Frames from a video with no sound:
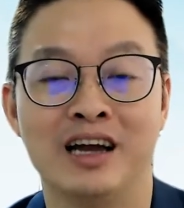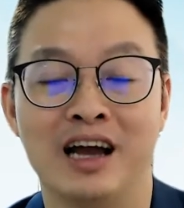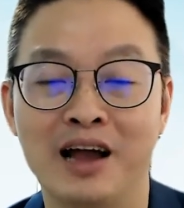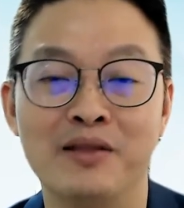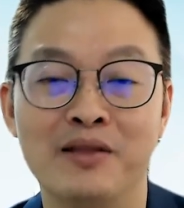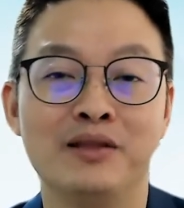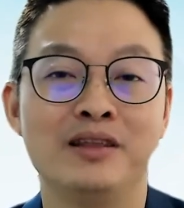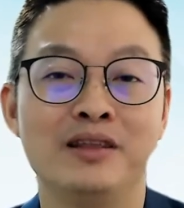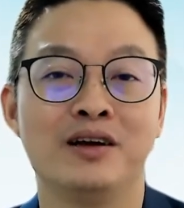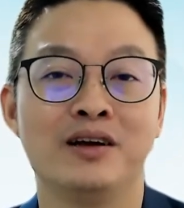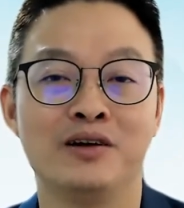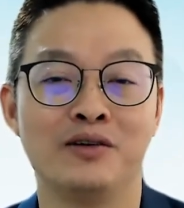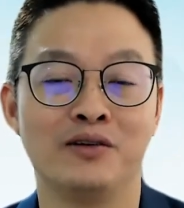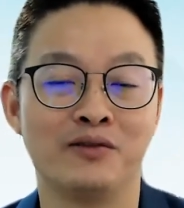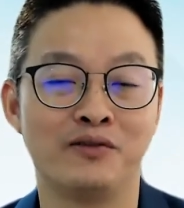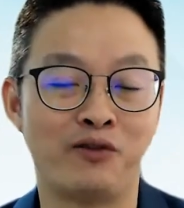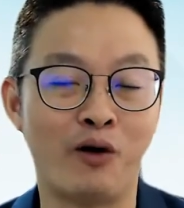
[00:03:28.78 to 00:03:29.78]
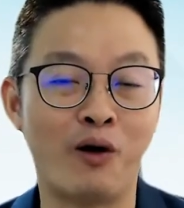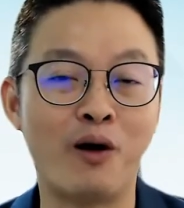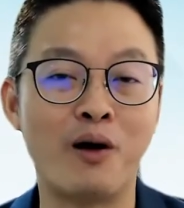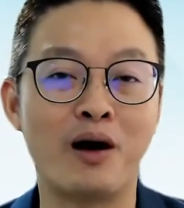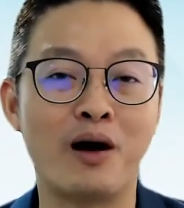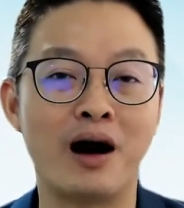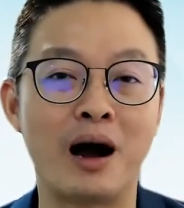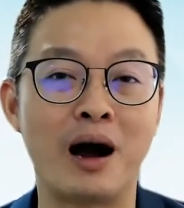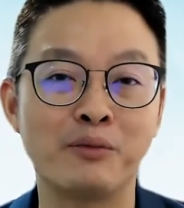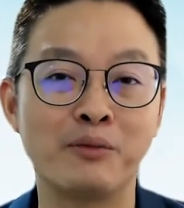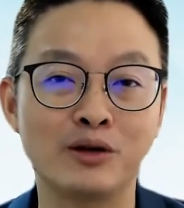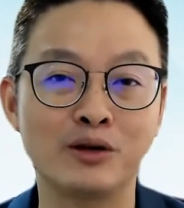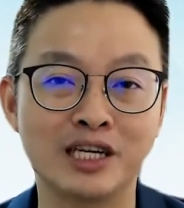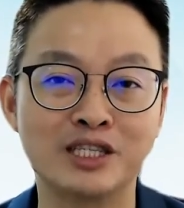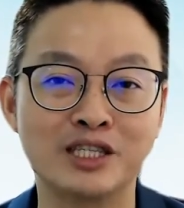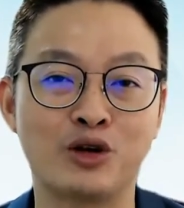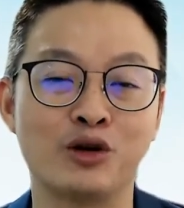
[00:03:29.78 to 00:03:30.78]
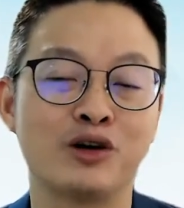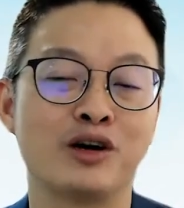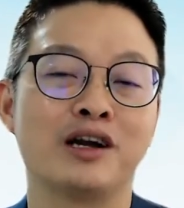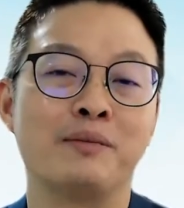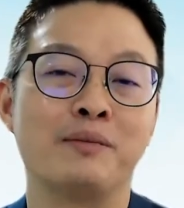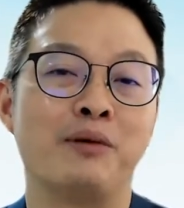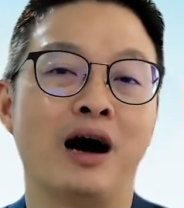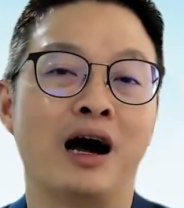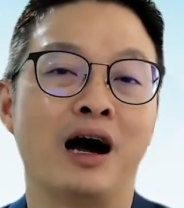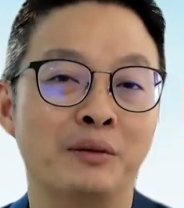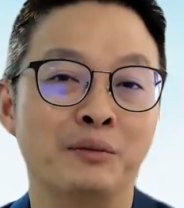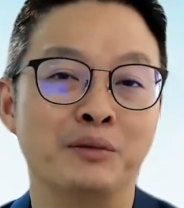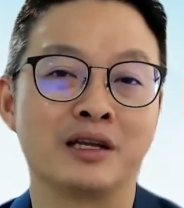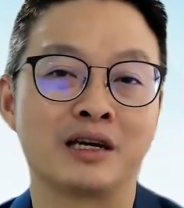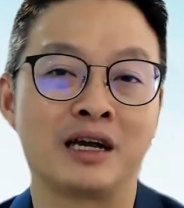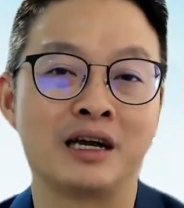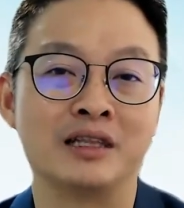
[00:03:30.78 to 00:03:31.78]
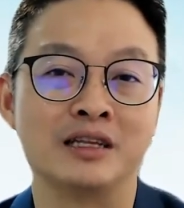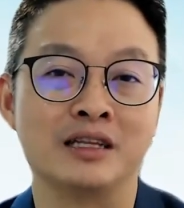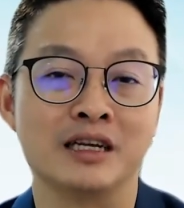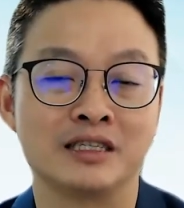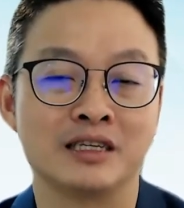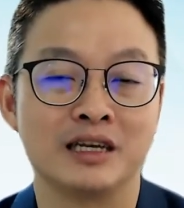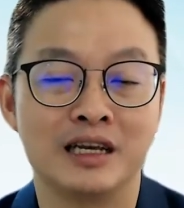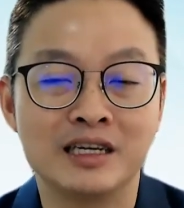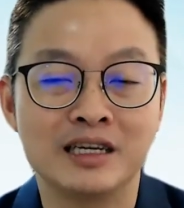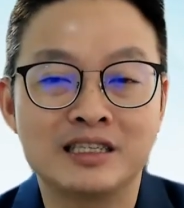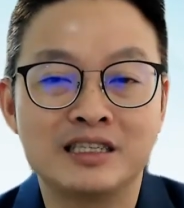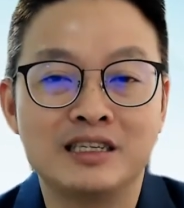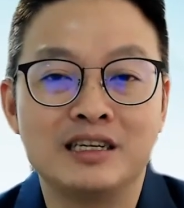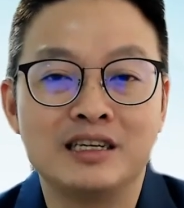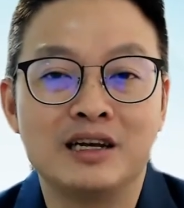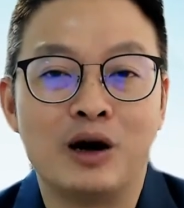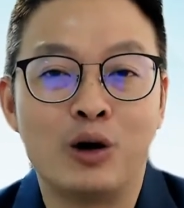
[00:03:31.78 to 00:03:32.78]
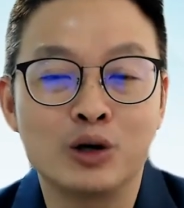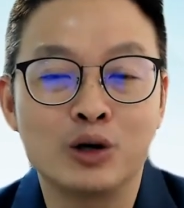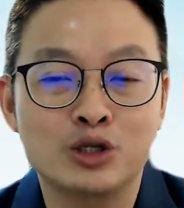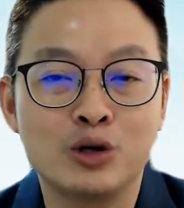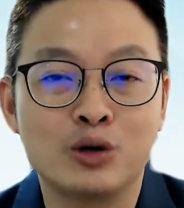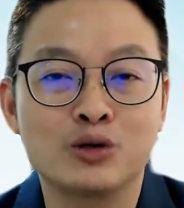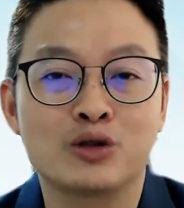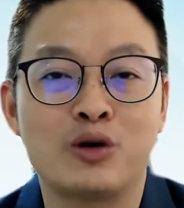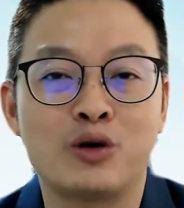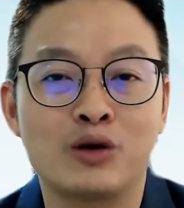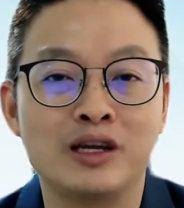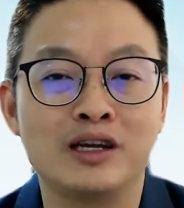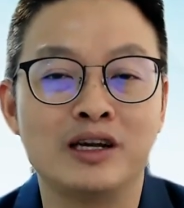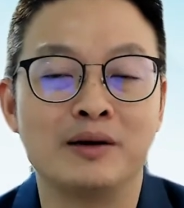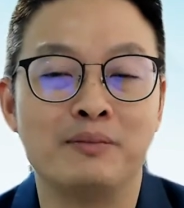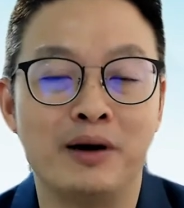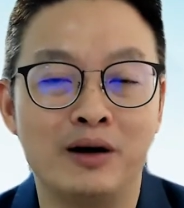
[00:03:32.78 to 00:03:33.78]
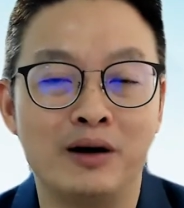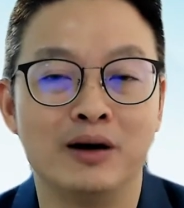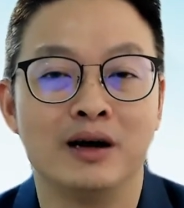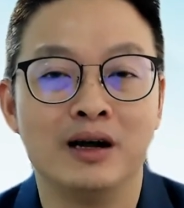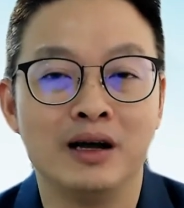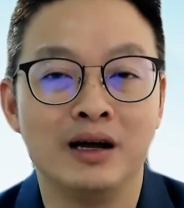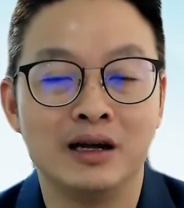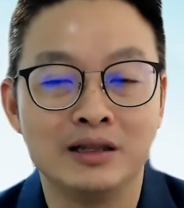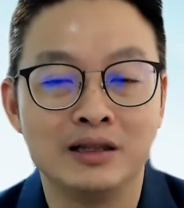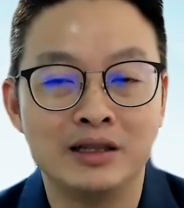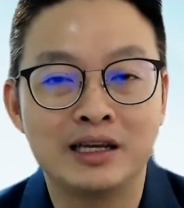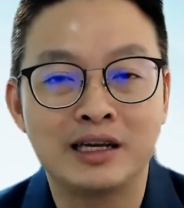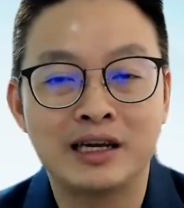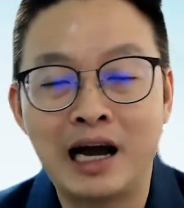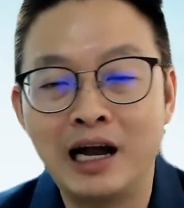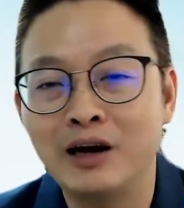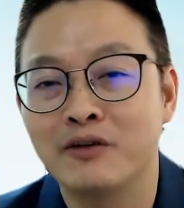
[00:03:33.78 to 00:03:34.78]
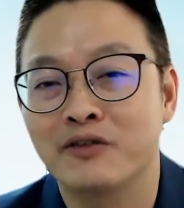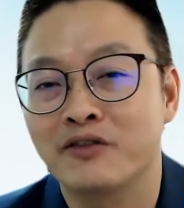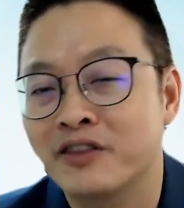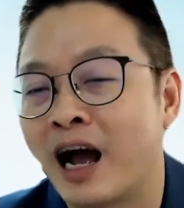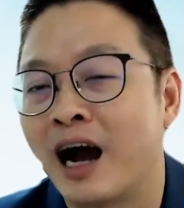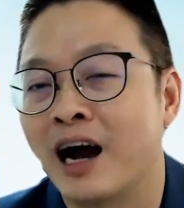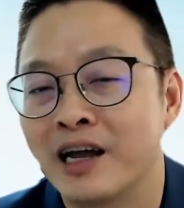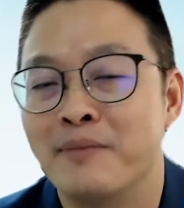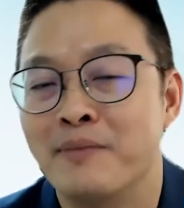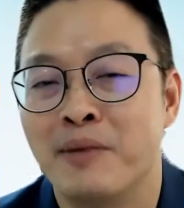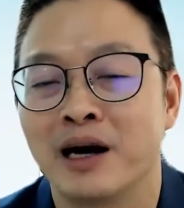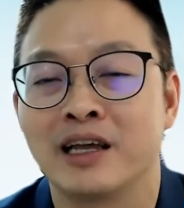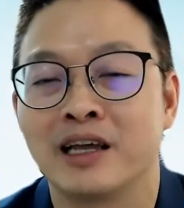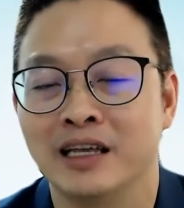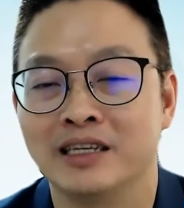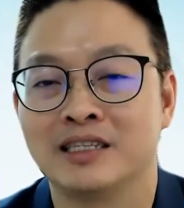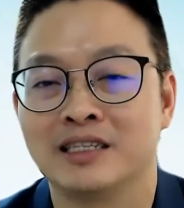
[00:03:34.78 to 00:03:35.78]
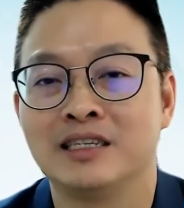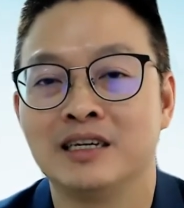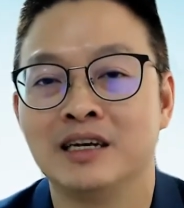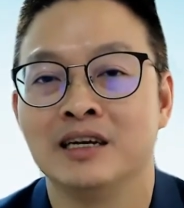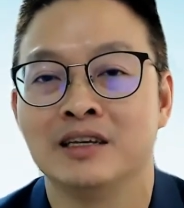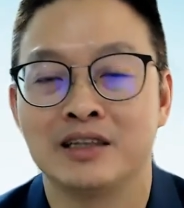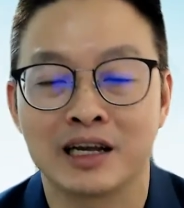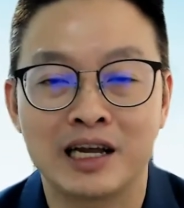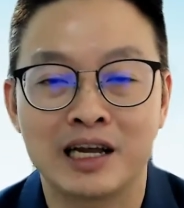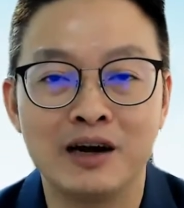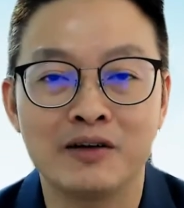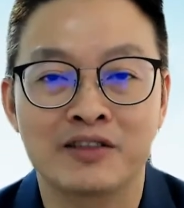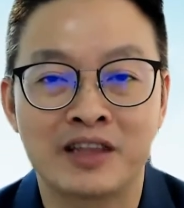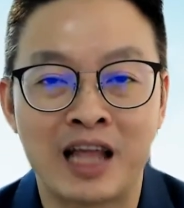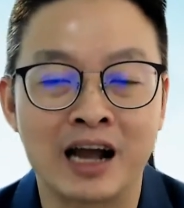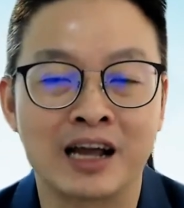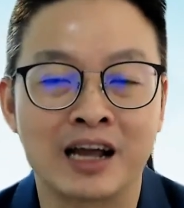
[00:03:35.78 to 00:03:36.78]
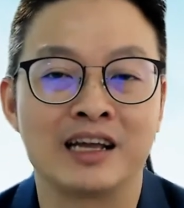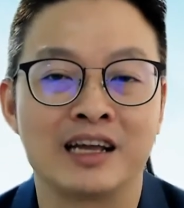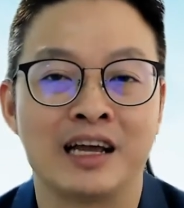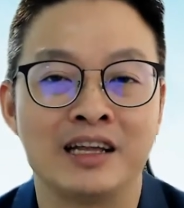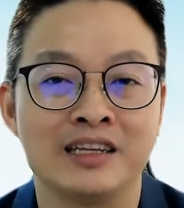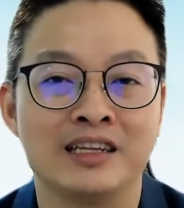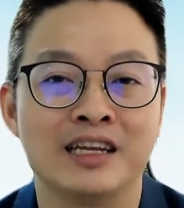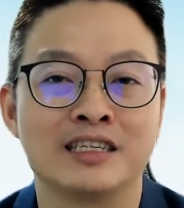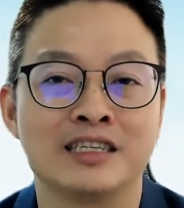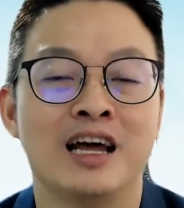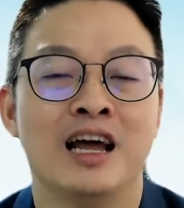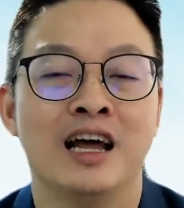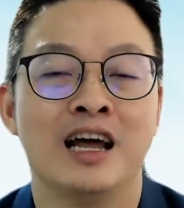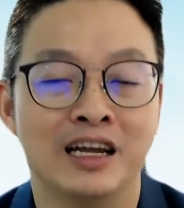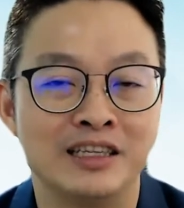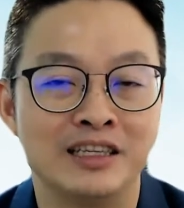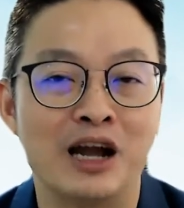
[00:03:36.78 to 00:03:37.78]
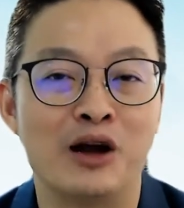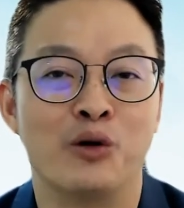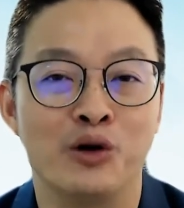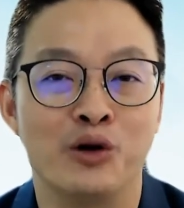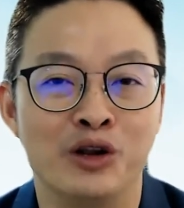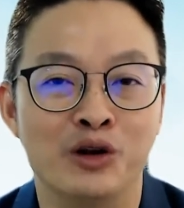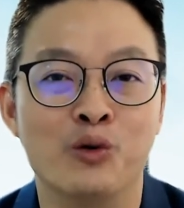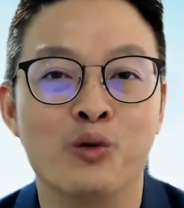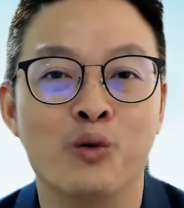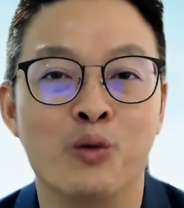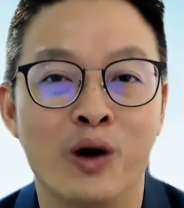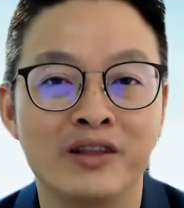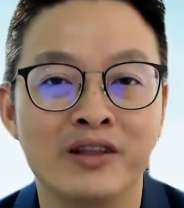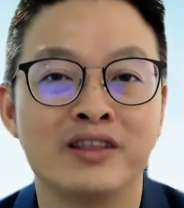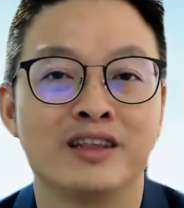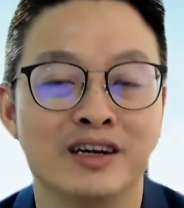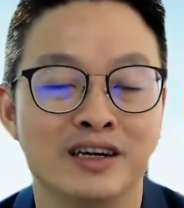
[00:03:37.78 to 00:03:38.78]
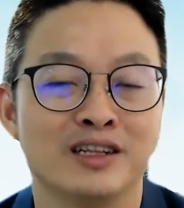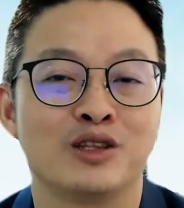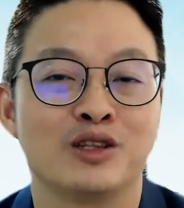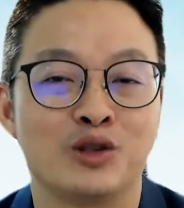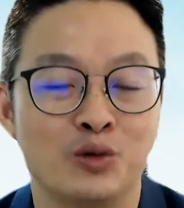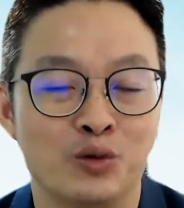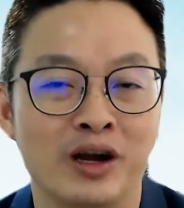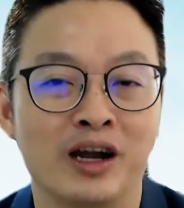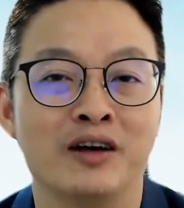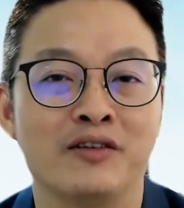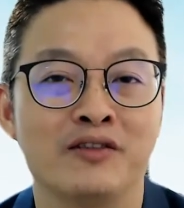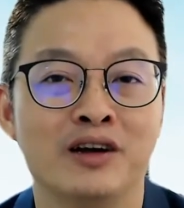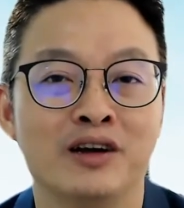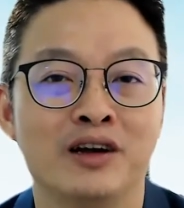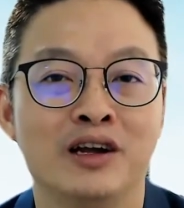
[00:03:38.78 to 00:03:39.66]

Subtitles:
And I'm not just talking about unlimited candidates, it's also talking about the kind of target markets, the kind of target candidates that you wanted to have.